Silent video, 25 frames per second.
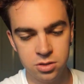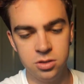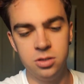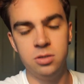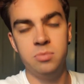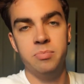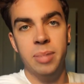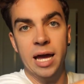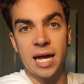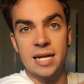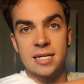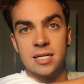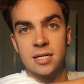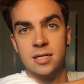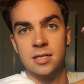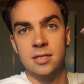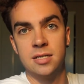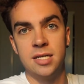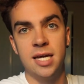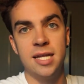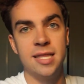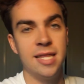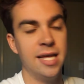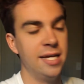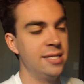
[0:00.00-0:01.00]
Do better.
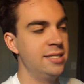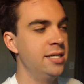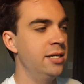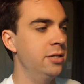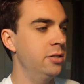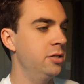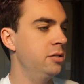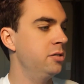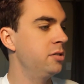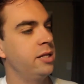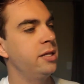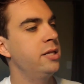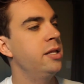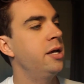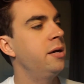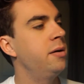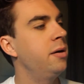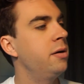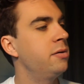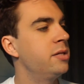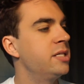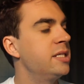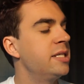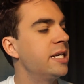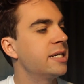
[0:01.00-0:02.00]
Get that total.
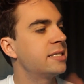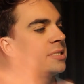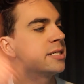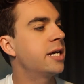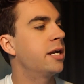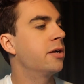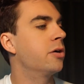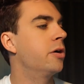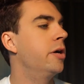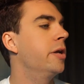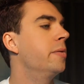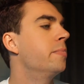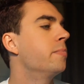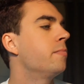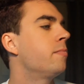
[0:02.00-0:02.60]
No, next category.